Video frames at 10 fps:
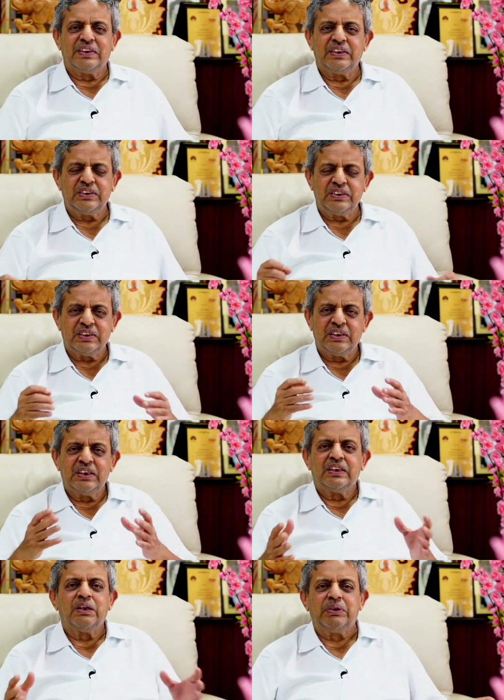And this is
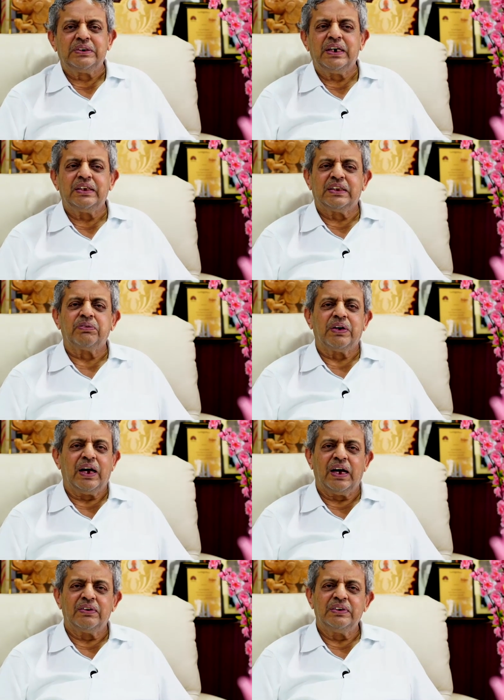the message that
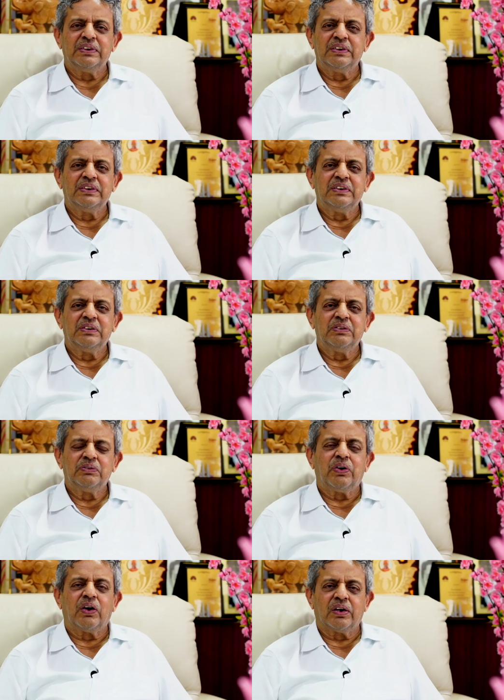we have
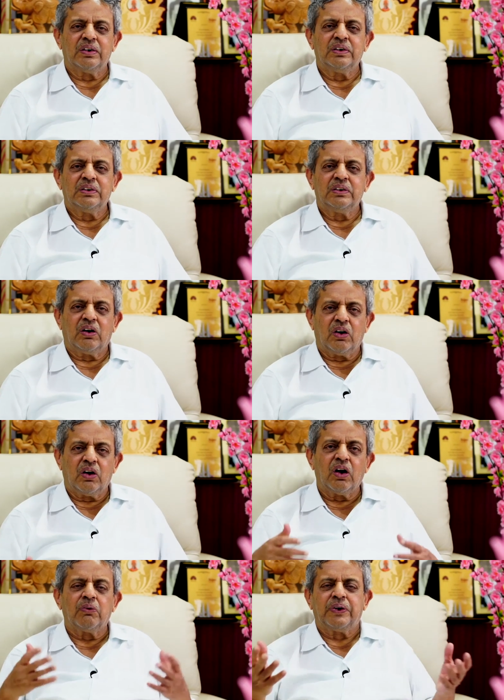for
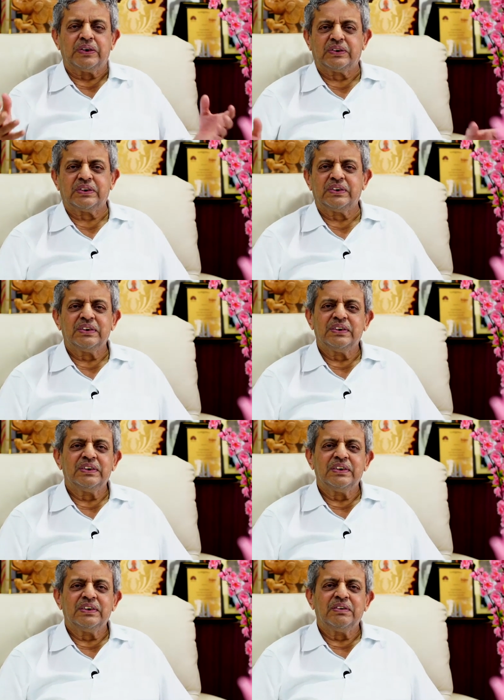all of us
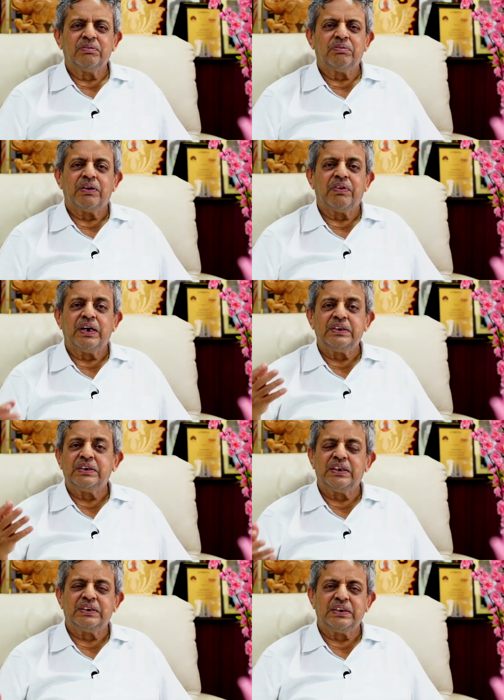by our
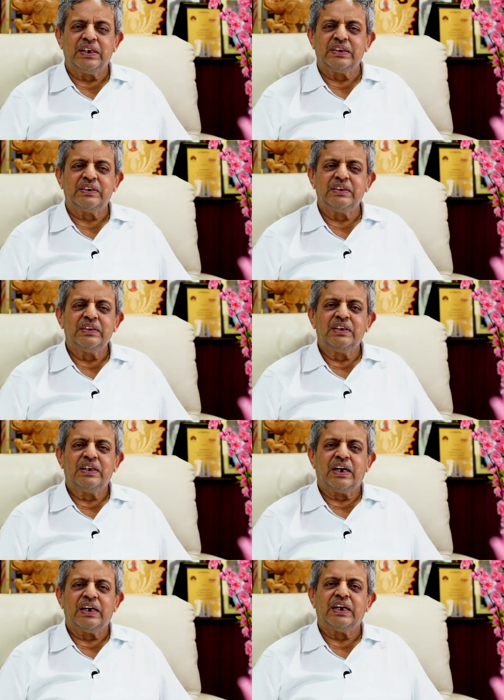ancient seers,
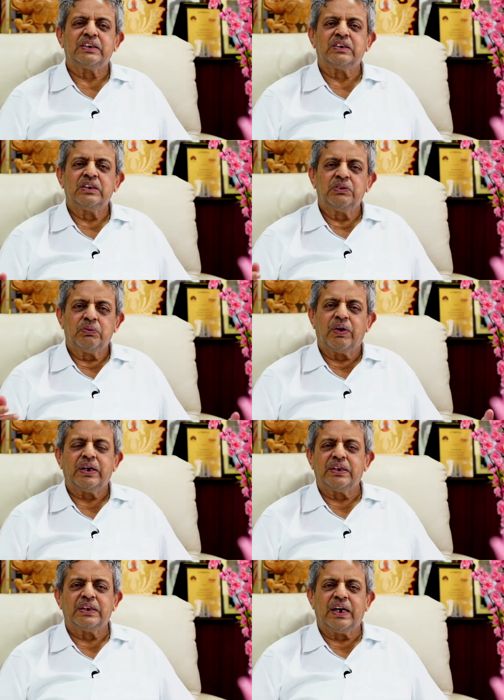and let us
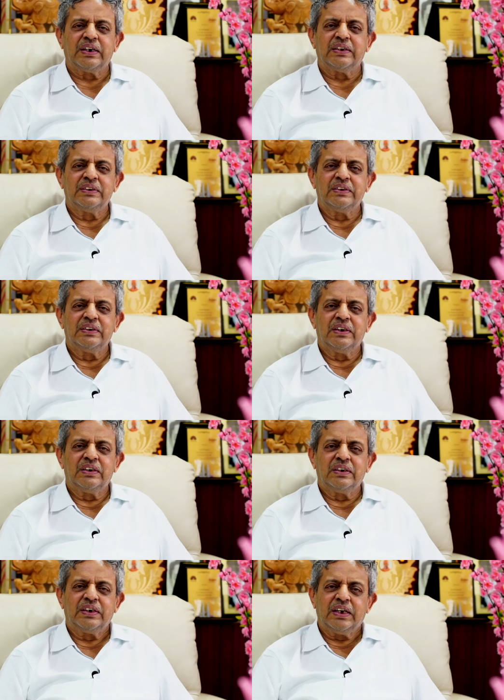work on that.
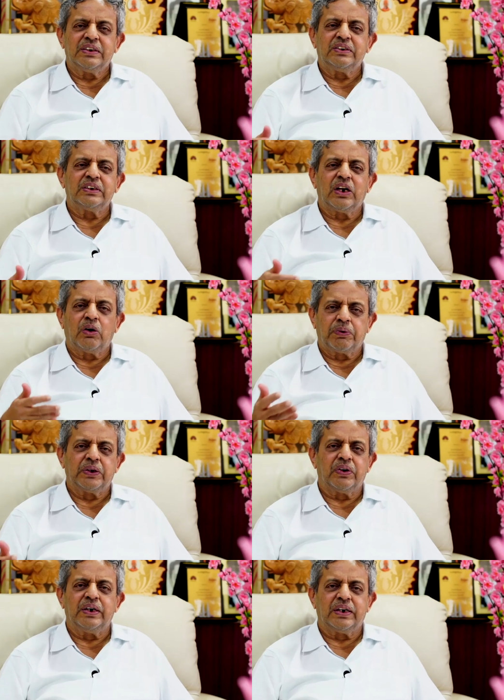Take this as an
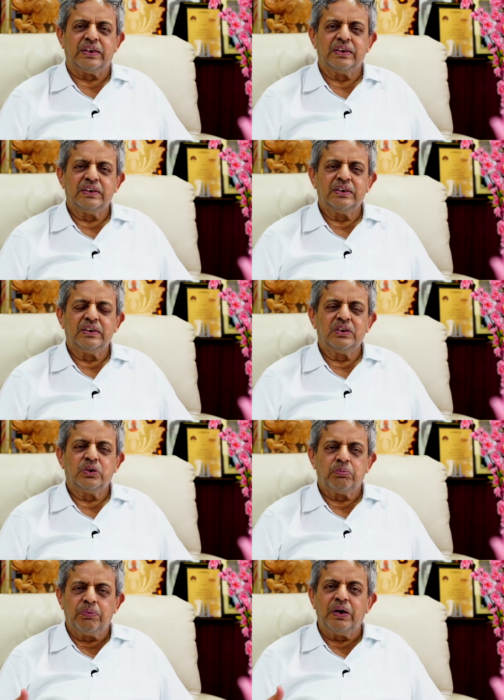opportunity
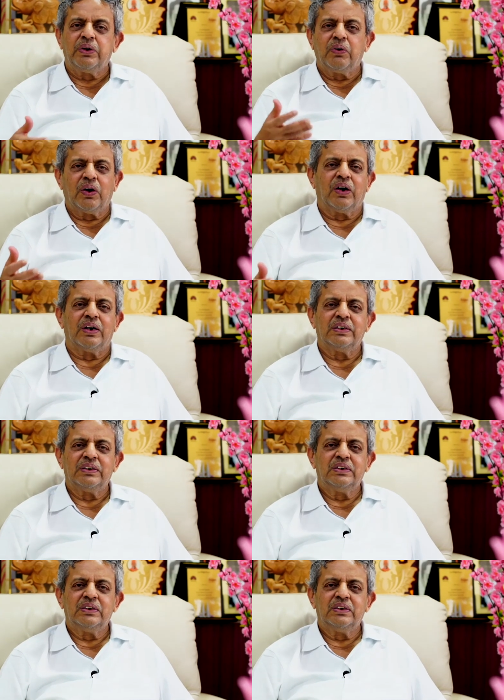to build yoga